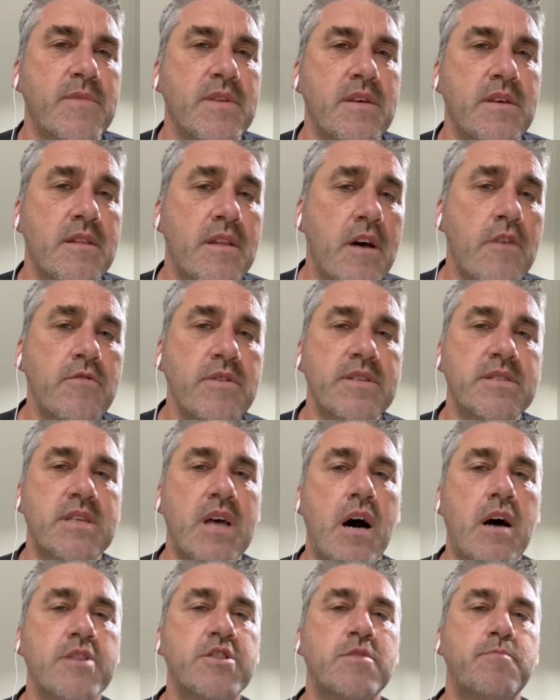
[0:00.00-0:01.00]
It's
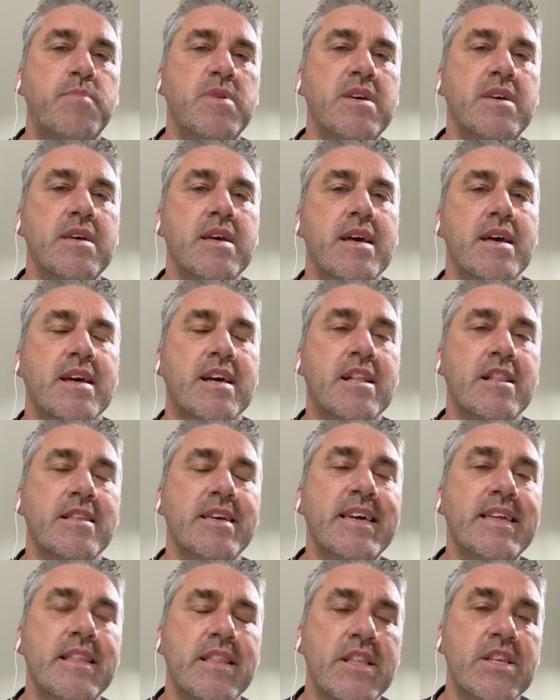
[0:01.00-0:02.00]
hard to be
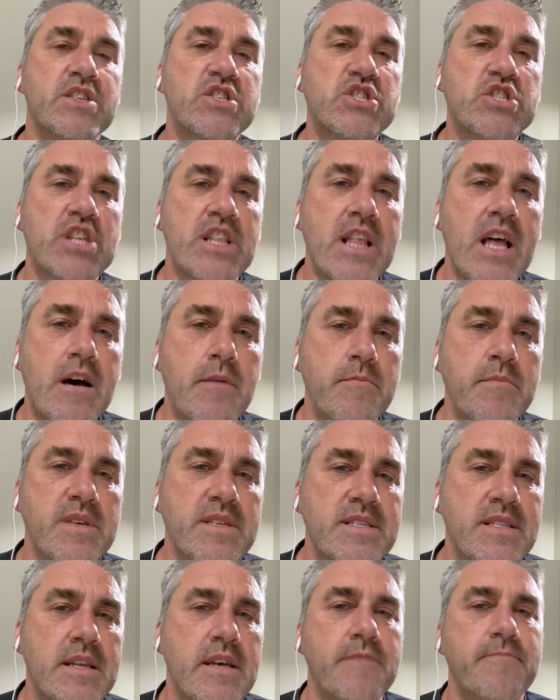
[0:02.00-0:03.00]
clean in the slum,
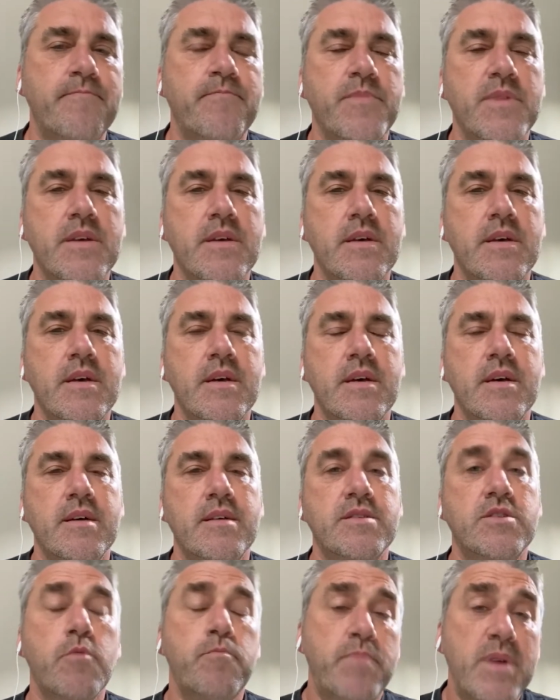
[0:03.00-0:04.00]
isn't it?
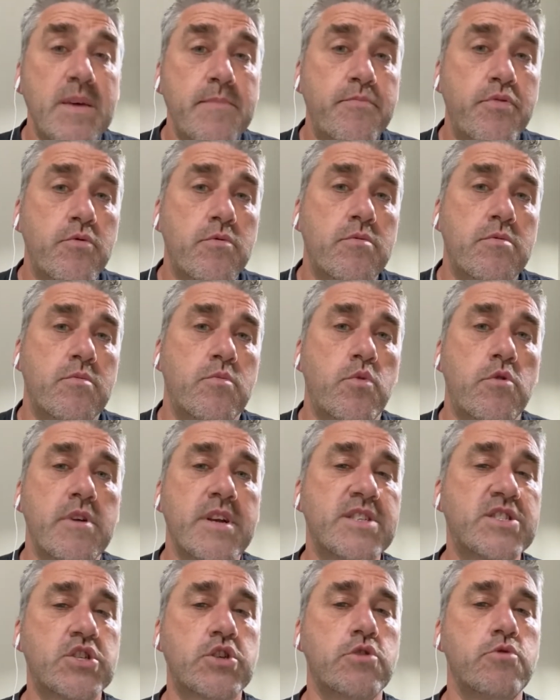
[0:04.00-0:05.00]
So people were
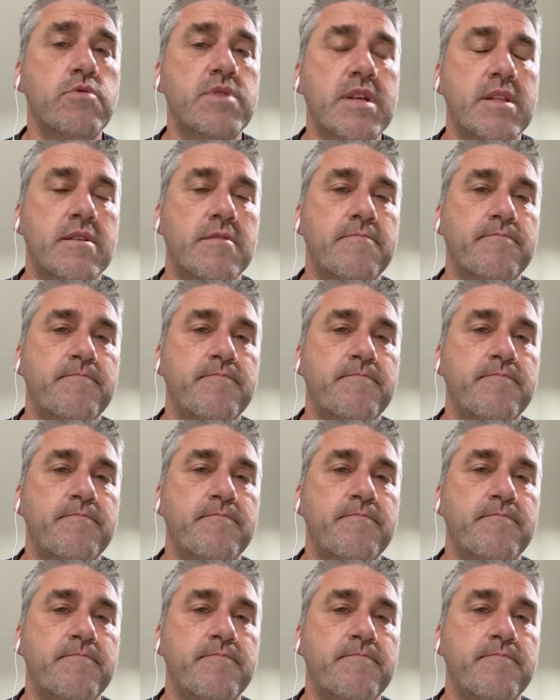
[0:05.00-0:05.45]
excluded.